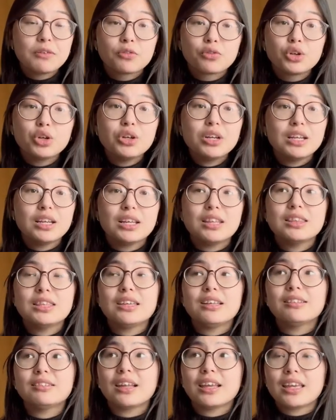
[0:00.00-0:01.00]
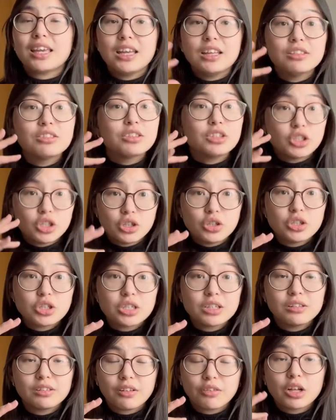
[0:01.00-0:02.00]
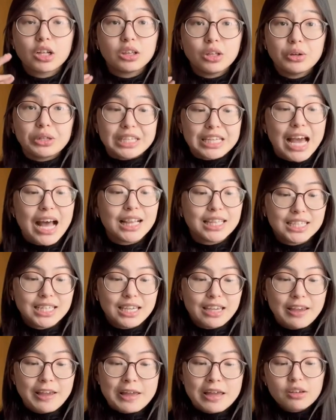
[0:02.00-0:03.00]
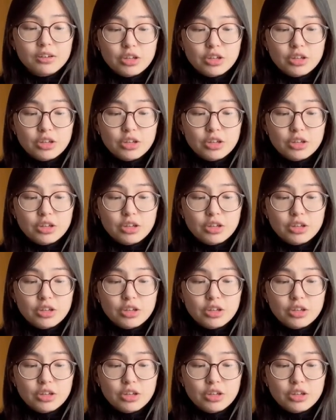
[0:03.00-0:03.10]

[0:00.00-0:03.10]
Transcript: rooted in these like institutions of coloniality.